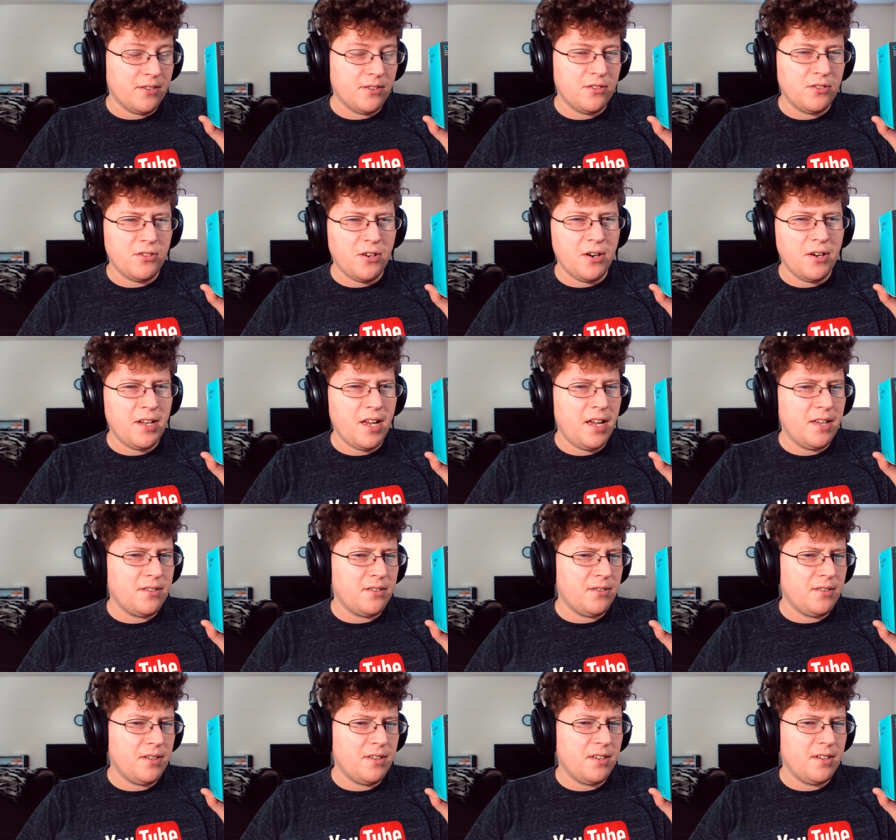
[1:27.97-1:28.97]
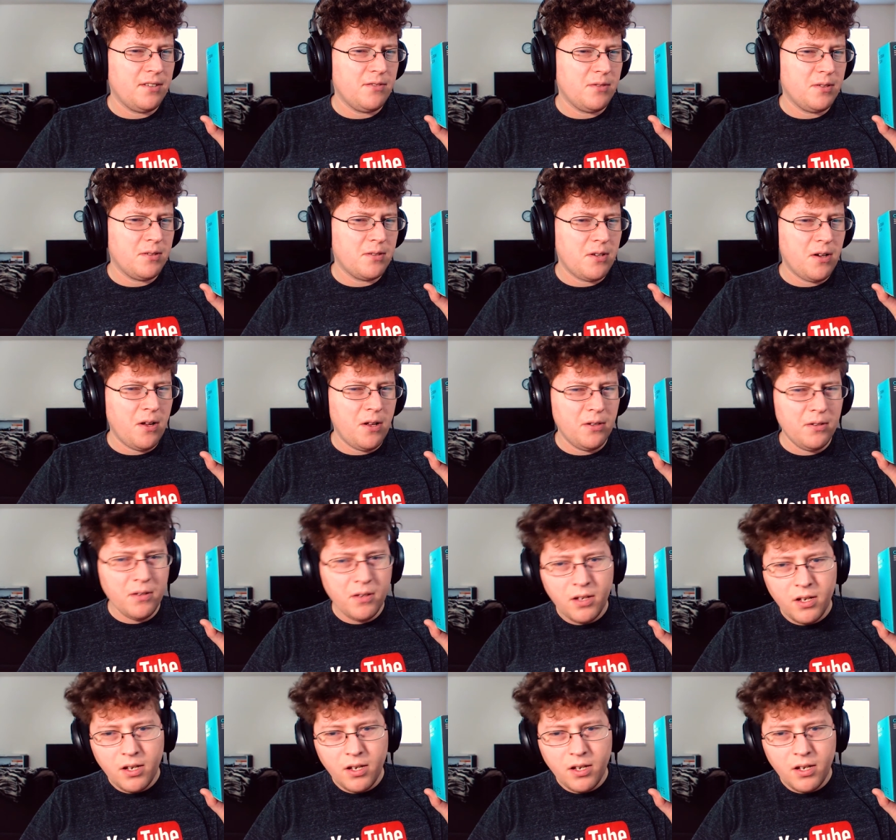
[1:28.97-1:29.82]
or Stargazer I think is what it's called,